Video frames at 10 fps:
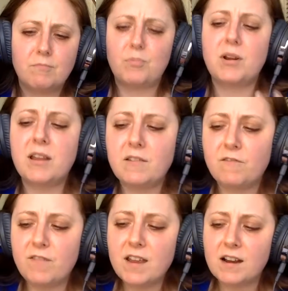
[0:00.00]
bringing
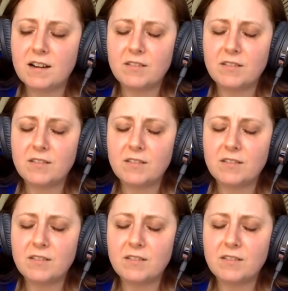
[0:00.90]
fear.